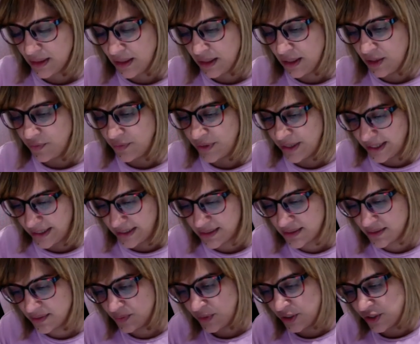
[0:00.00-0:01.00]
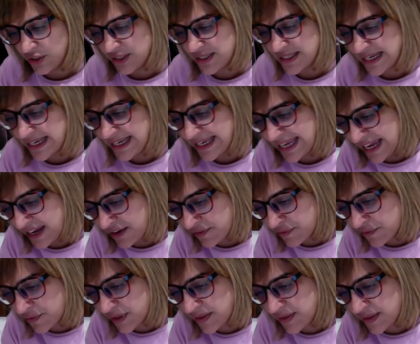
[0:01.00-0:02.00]
Right, we're going to take
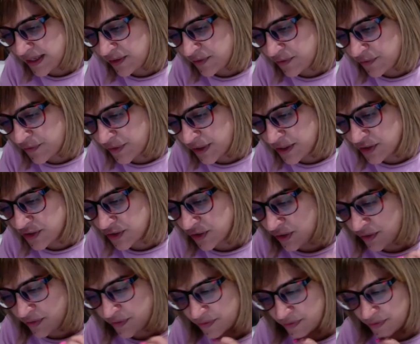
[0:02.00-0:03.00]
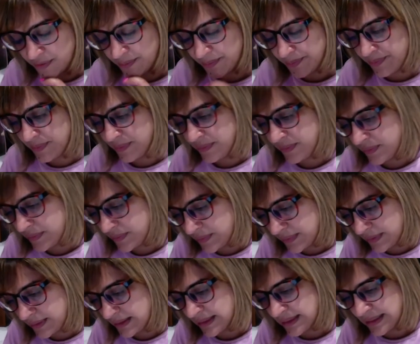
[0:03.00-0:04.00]
everything in front of
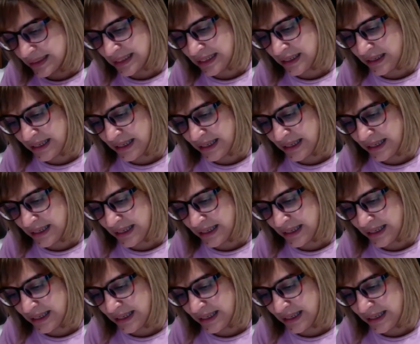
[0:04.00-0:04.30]
our